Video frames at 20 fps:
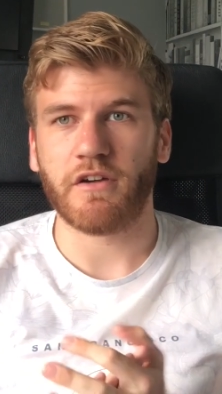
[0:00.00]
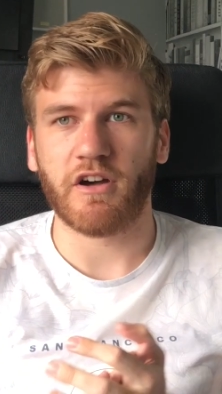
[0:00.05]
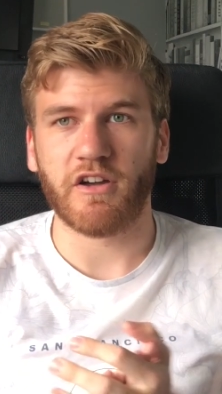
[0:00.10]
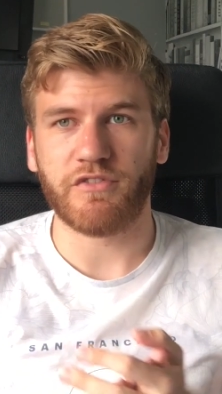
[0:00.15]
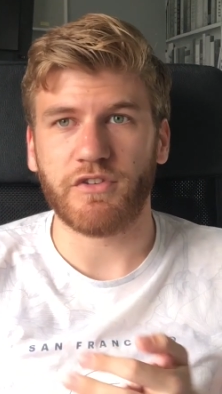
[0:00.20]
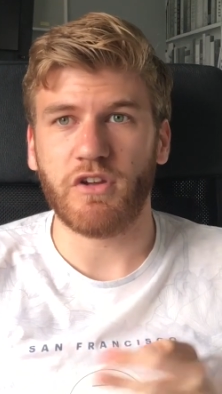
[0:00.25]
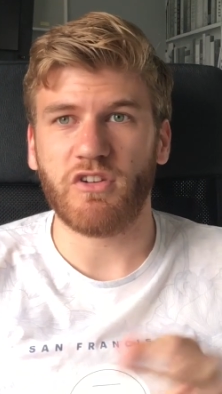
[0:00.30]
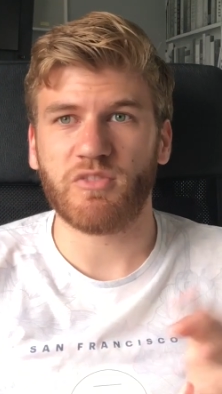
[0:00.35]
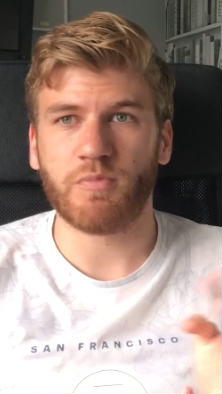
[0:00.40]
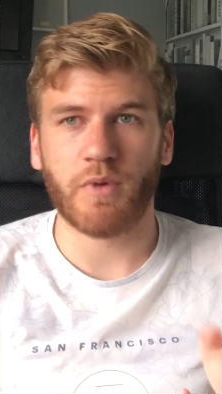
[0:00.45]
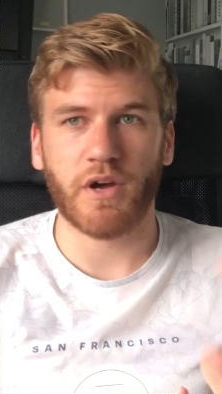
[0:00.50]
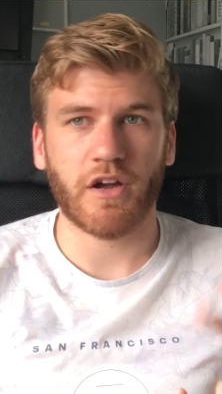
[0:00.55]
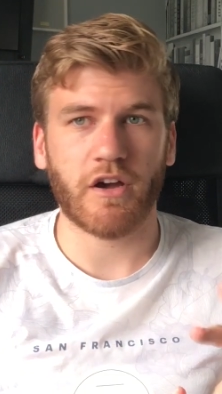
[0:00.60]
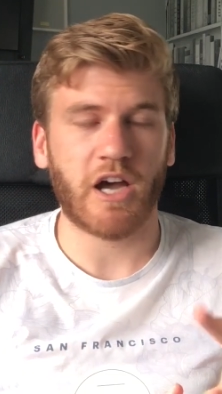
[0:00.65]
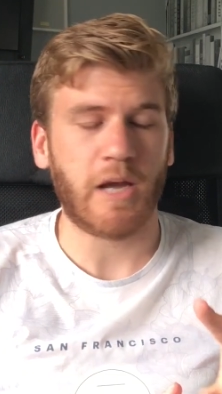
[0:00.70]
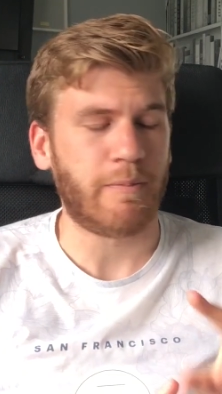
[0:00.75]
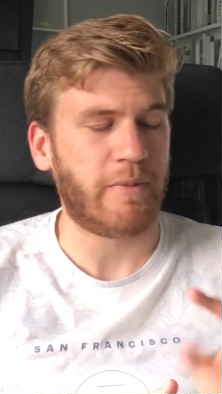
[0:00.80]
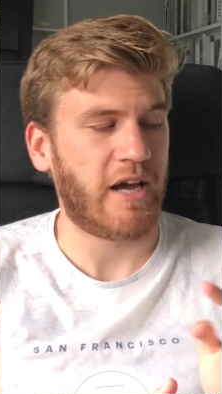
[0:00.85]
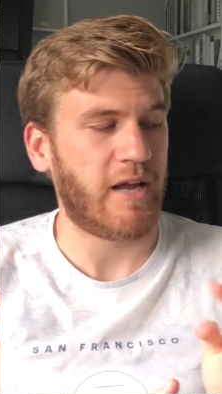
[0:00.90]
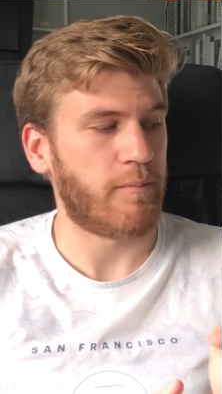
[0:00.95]
I've used
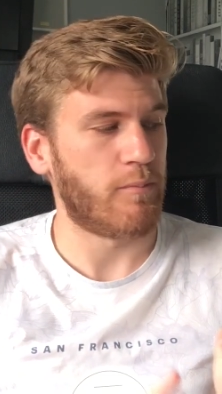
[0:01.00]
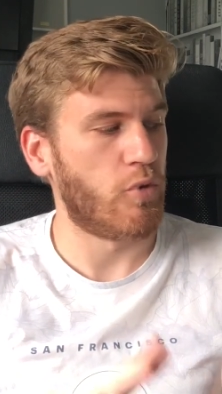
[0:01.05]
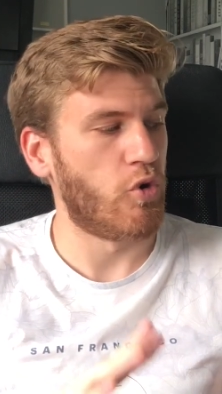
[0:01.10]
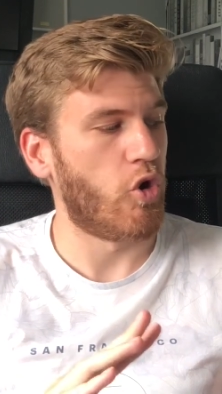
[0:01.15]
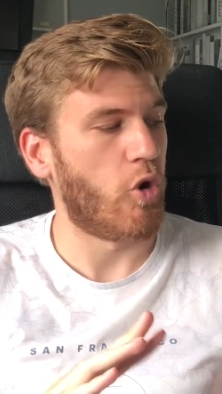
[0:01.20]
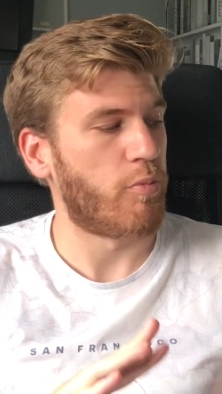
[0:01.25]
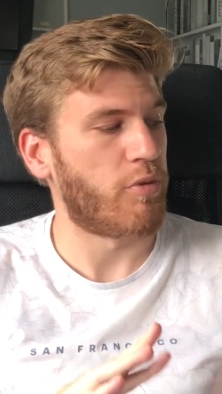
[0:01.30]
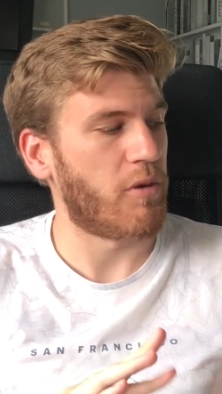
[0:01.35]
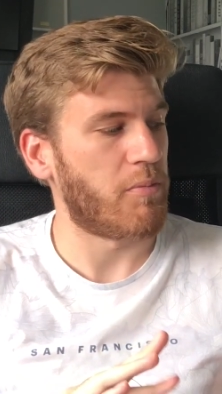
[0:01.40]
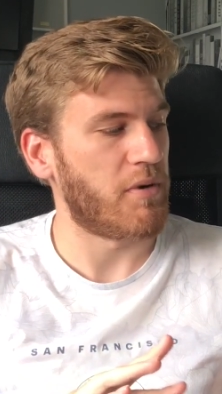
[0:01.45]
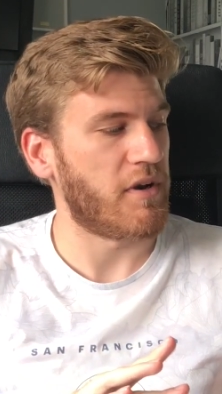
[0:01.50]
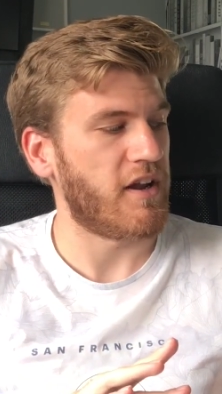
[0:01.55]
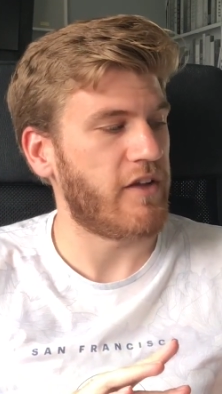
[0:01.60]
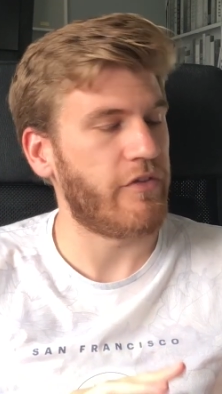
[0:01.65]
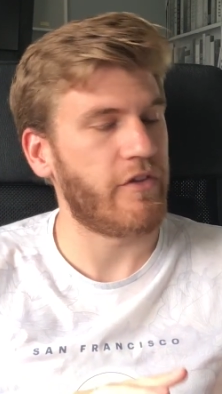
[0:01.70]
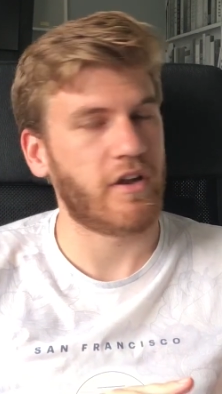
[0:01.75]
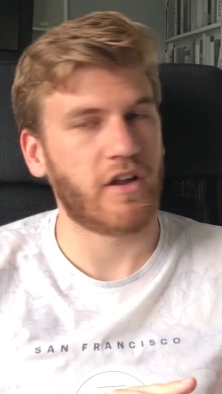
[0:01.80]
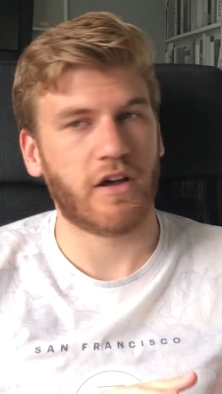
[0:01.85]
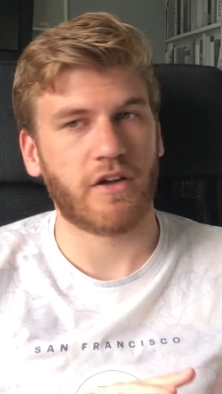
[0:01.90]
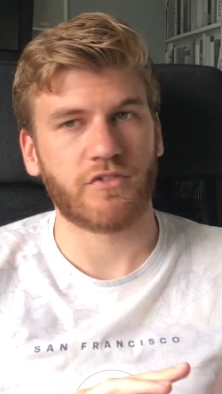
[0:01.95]
my iPad more probably in
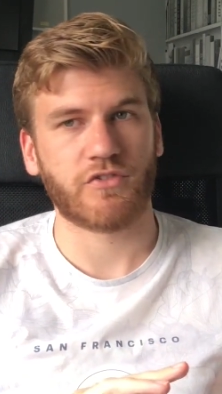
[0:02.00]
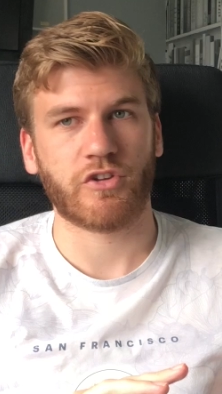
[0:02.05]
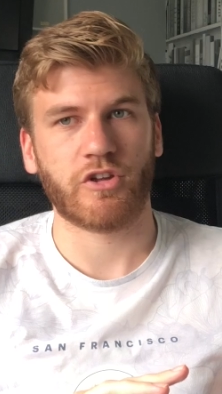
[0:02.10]
the last